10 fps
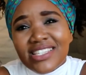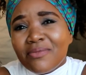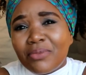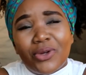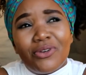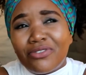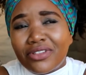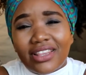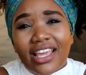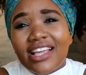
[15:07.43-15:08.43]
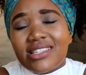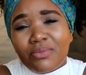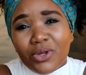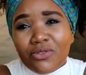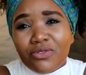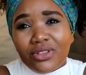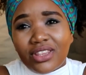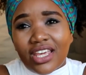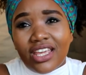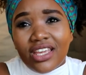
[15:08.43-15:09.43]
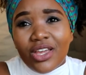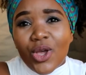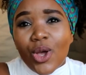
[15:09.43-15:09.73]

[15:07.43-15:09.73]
a beautiful thing. It's a beautiful thing